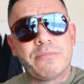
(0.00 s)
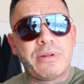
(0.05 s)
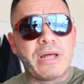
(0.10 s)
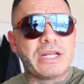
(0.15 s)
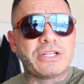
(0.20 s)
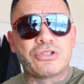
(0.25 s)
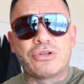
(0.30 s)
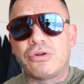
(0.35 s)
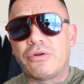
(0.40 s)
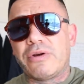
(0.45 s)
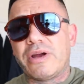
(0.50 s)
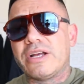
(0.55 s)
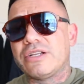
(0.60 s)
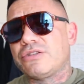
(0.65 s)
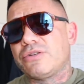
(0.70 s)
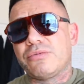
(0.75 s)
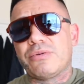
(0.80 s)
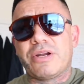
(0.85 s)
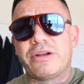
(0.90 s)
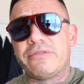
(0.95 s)

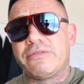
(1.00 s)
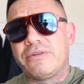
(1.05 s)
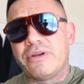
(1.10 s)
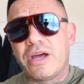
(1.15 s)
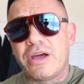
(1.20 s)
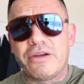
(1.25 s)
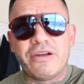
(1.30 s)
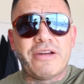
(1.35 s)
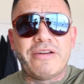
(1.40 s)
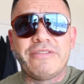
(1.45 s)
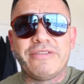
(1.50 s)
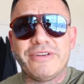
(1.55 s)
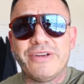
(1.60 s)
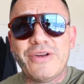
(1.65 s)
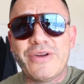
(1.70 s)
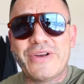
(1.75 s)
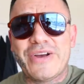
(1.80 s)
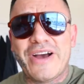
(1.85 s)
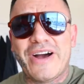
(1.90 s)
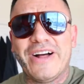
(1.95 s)
bachelorettes or whatever, however
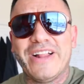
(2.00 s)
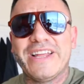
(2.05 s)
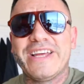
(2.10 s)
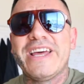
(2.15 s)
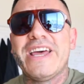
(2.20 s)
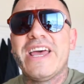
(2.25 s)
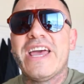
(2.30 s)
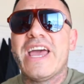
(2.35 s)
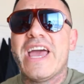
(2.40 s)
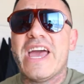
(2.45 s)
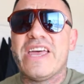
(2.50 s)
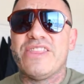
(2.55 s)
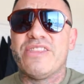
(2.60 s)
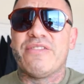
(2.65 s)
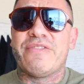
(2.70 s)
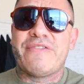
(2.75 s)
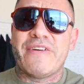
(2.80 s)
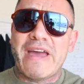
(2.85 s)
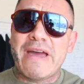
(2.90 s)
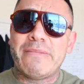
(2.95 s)
you call it. And
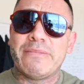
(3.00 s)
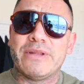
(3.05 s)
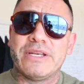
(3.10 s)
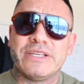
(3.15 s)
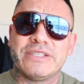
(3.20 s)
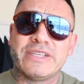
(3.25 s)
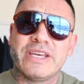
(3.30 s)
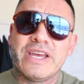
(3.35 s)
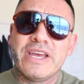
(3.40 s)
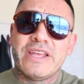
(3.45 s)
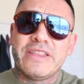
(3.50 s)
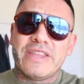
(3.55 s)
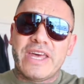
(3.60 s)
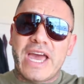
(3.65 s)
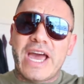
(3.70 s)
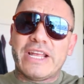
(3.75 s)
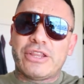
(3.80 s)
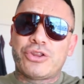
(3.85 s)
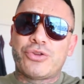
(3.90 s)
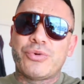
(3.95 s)
the families, they
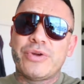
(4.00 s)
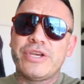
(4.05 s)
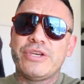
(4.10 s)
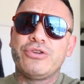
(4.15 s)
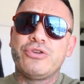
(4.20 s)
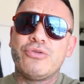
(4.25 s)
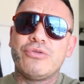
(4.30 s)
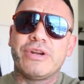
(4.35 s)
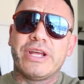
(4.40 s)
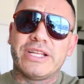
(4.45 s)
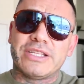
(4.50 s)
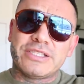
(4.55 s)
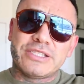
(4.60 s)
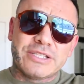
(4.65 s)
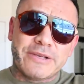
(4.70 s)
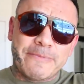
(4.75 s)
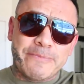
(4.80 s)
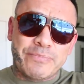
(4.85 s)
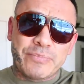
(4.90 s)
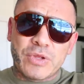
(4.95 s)
had three
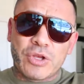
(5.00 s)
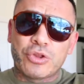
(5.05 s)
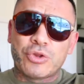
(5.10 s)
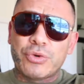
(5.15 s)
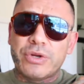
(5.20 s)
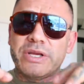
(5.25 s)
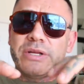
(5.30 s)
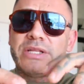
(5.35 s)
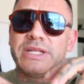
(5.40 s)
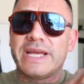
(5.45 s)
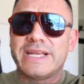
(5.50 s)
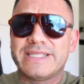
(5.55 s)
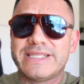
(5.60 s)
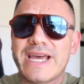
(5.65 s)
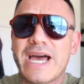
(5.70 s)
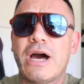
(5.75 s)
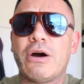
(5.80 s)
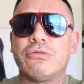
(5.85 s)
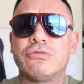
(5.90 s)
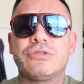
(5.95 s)
units, three like
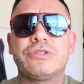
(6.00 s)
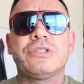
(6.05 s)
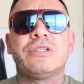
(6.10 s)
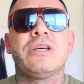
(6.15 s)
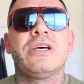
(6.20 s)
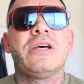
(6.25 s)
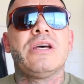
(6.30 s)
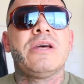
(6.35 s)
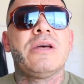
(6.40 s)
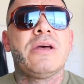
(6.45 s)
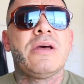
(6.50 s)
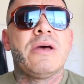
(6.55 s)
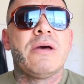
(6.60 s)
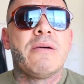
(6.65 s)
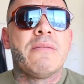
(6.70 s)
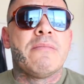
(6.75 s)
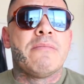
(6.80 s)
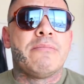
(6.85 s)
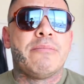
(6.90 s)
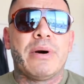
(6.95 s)
towns.
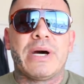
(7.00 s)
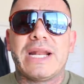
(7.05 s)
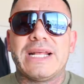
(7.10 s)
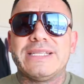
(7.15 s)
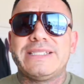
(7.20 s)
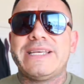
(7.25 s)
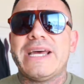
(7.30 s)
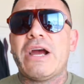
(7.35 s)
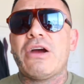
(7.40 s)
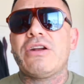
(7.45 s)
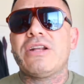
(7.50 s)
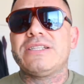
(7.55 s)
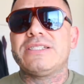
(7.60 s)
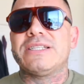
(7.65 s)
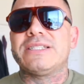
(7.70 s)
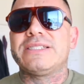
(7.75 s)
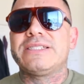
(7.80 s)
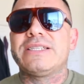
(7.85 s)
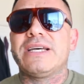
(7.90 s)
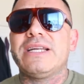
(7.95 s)
But on Saturdays
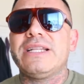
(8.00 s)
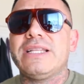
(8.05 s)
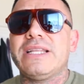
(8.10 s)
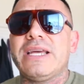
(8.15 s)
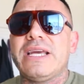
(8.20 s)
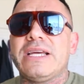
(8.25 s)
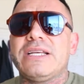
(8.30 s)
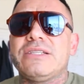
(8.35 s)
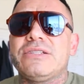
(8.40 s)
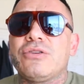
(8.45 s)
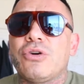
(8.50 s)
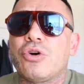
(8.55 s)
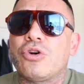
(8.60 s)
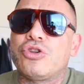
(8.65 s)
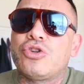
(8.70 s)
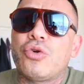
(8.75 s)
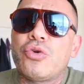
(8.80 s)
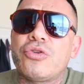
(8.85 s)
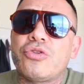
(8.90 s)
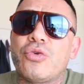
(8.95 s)
and Sundays or
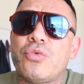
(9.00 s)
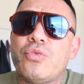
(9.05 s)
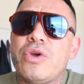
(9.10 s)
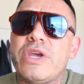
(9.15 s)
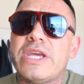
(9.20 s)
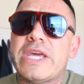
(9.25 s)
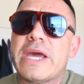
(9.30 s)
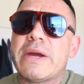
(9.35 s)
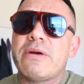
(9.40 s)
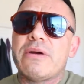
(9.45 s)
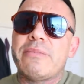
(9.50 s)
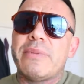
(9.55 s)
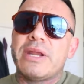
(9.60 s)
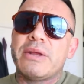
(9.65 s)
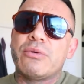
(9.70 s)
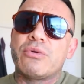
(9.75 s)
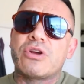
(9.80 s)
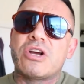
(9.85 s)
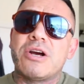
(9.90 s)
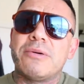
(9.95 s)
during the week,
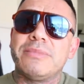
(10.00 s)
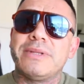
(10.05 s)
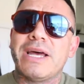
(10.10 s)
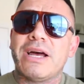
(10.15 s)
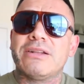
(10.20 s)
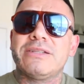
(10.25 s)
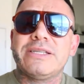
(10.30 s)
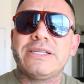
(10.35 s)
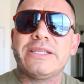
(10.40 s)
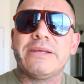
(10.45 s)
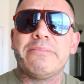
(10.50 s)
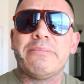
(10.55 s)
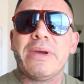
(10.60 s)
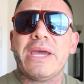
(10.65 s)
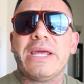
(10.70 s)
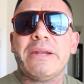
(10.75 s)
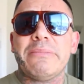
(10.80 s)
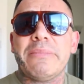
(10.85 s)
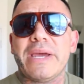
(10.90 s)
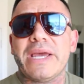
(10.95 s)
everybody would come down to the
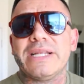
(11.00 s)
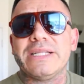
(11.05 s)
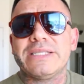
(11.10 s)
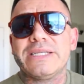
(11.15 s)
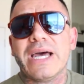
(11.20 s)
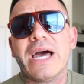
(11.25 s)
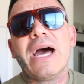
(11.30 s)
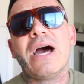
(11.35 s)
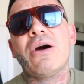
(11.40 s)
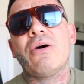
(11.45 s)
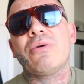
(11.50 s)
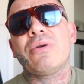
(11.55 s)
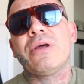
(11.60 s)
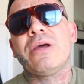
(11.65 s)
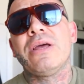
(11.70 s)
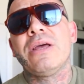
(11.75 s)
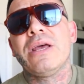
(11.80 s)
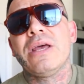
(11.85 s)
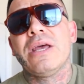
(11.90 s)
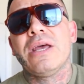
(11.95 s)
main town